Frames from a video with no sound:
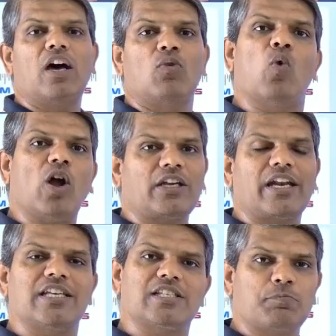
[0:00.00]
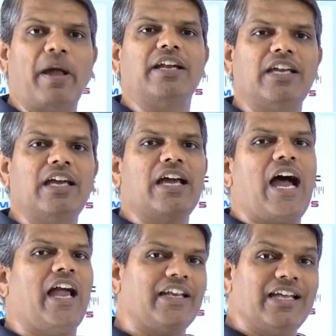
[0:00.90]
water is spent,
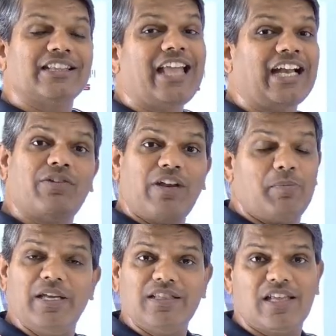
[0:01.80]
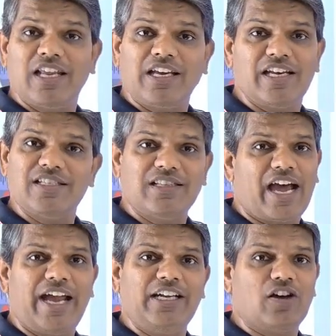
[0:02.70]
and that will be the decrease in the
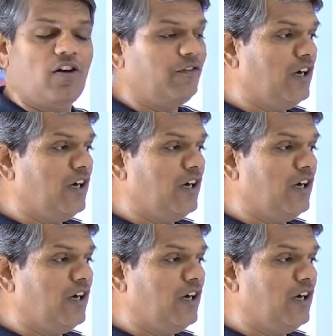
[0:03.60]
height of